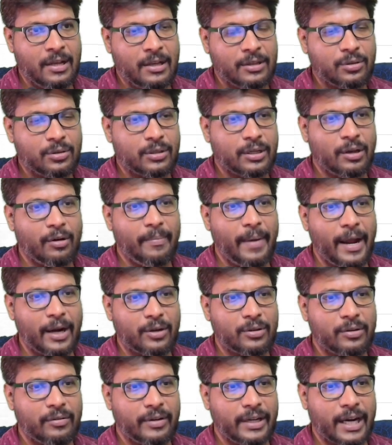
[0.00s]
So now back
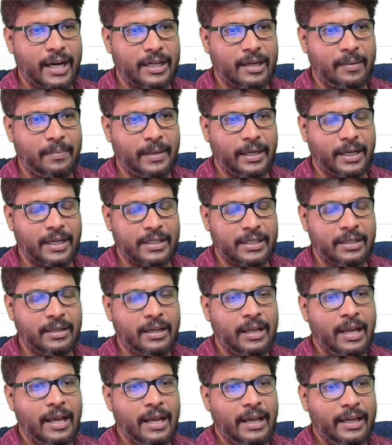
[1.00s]
to React application.
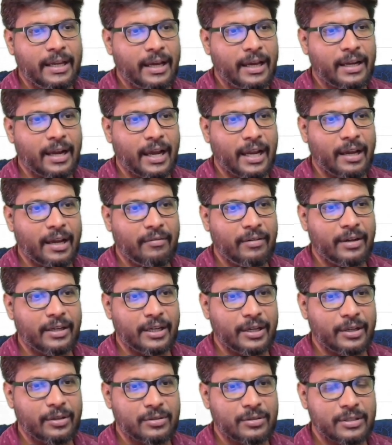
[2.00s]
Here I have
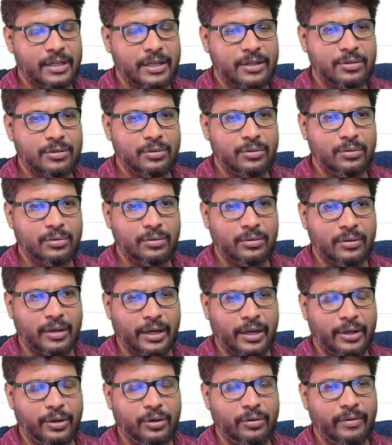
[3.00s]
introduced the two
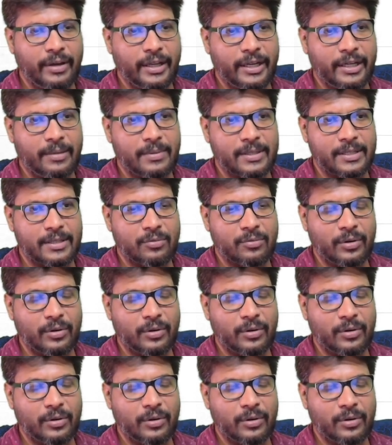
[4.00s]
new variables.